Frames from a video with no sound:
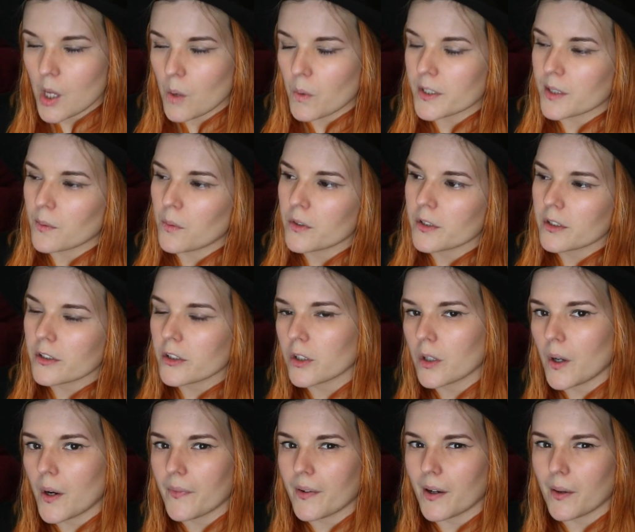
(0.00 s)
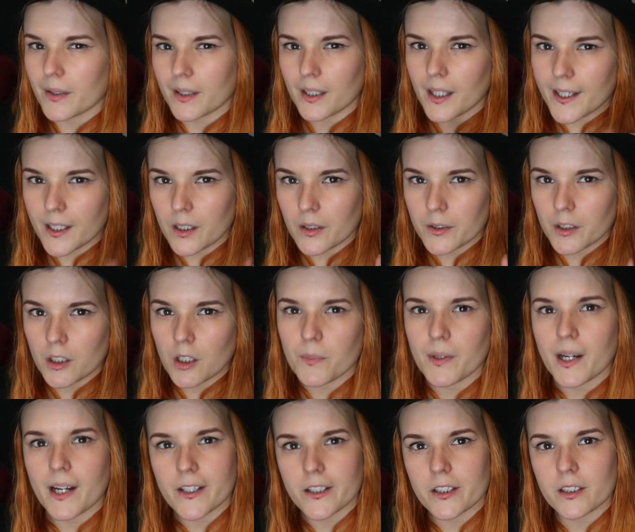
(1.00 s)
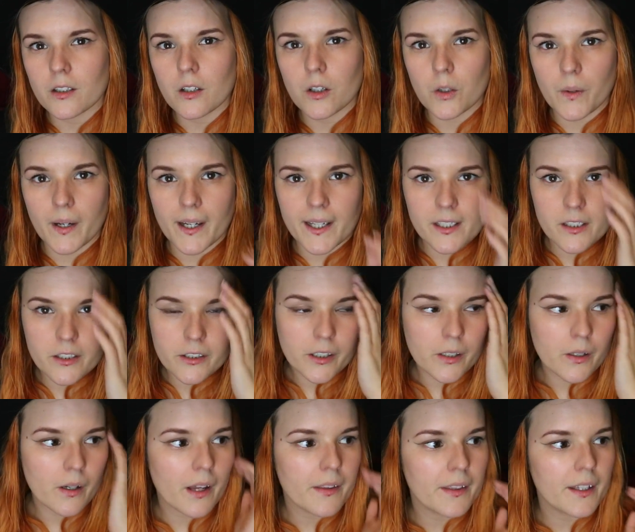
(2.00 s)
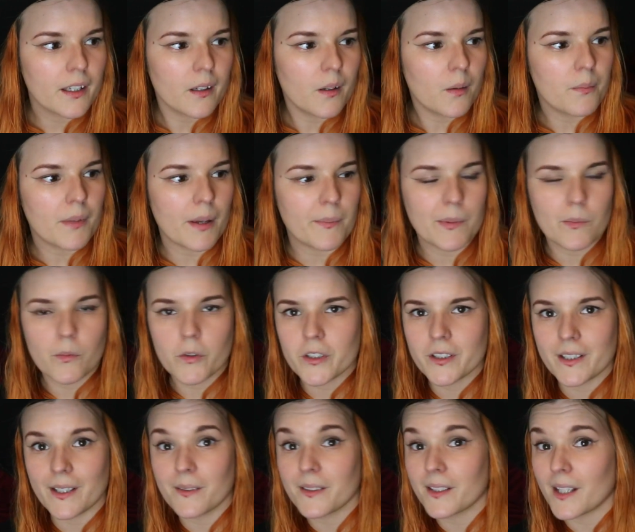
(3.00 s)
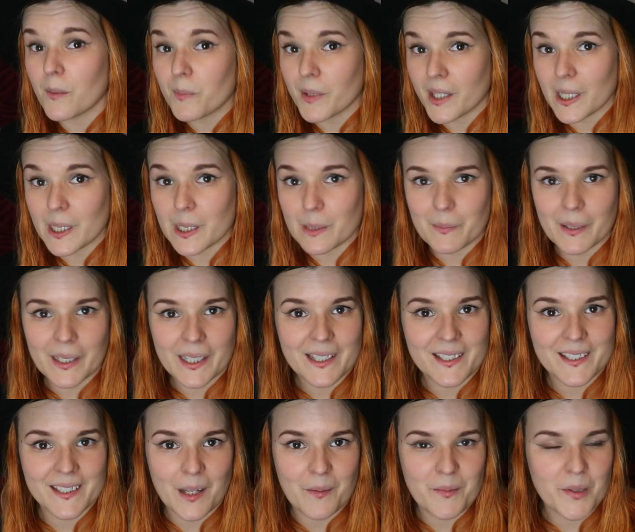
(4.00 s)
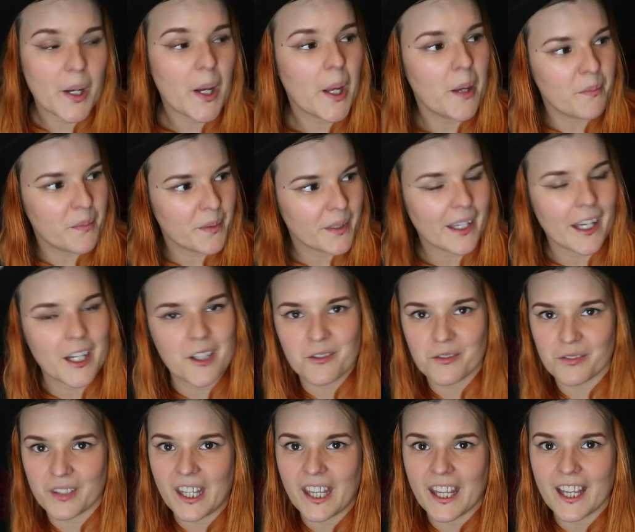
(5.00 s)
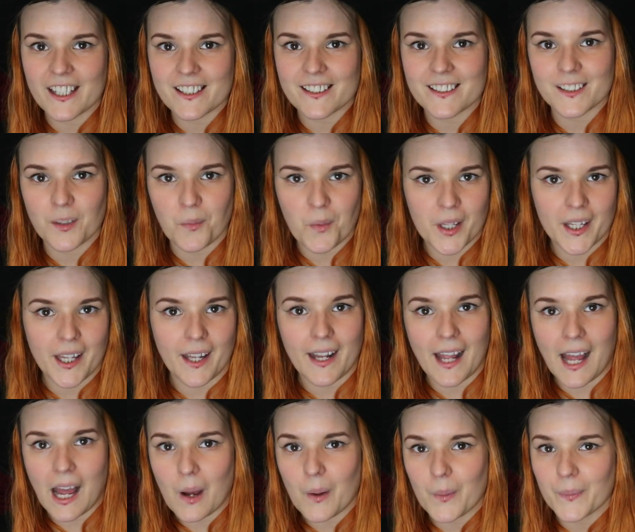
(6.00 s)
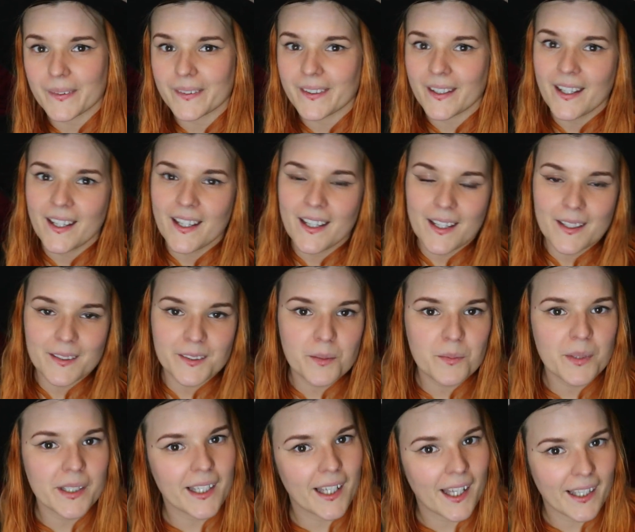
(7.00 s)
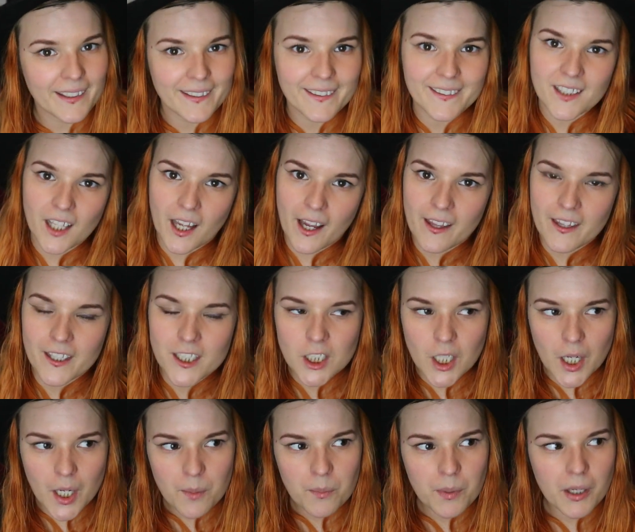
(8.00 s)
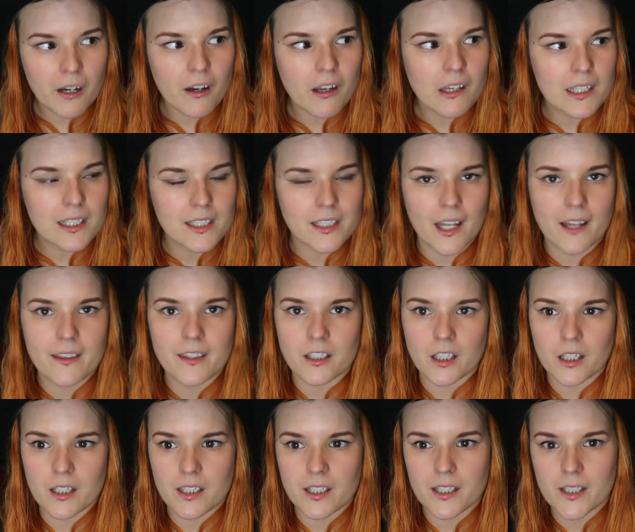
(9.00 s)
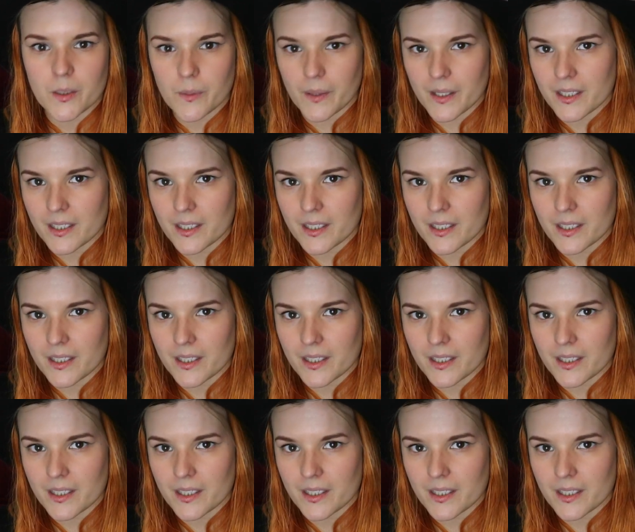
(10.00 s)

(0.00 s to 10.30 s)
which I wasn't sure if I would like or not, but I actually got quite into. I think I've been watching Downton Abbey at the minute at the same time, kind of fitting. It's a similar kind of house, similar kind of style and time period. It's set in the 1920s.